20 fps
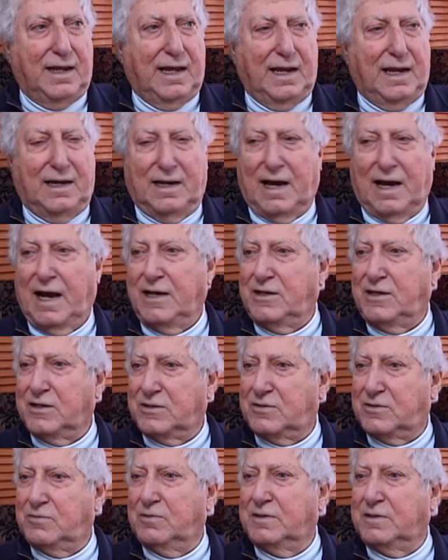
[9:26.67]
and I
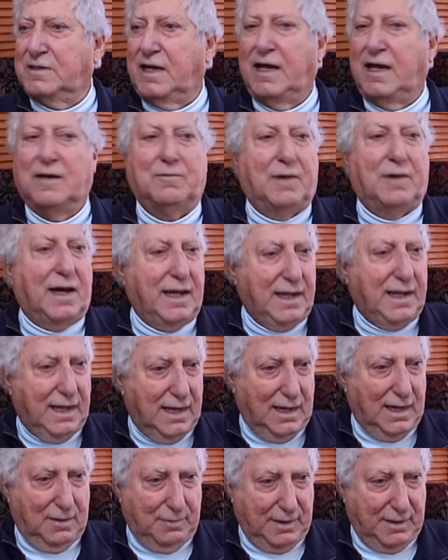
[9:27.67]
just was in my
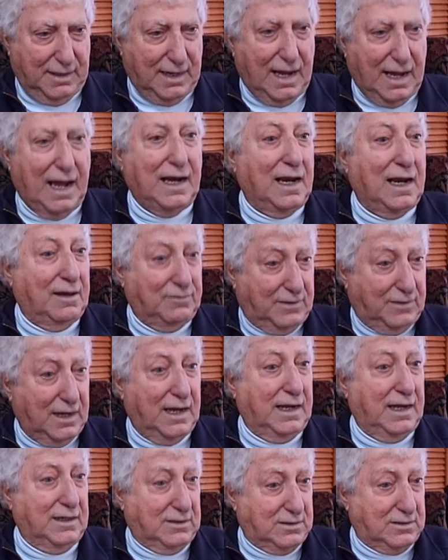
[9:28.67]
element. I loved
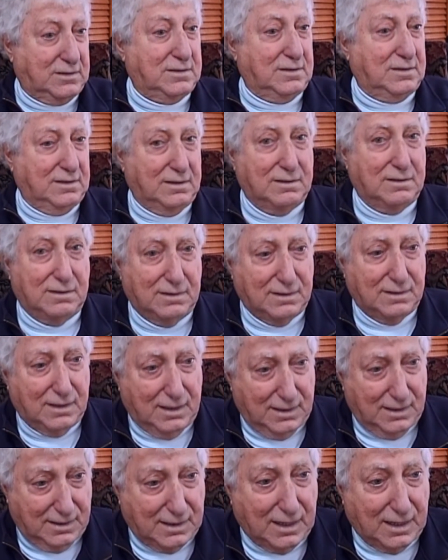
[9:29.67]
heights.
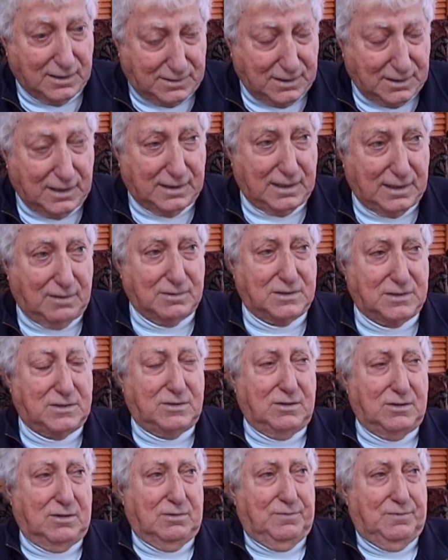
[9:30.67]
That was
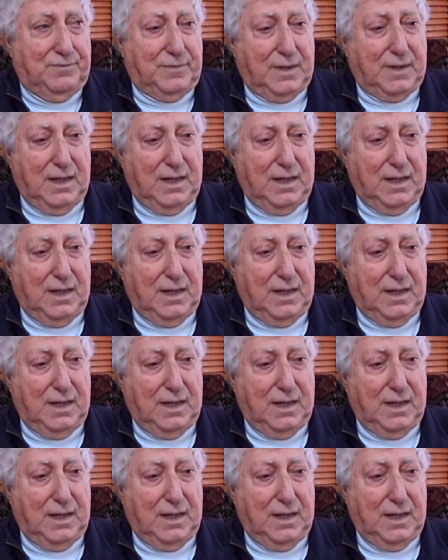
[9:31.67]
true.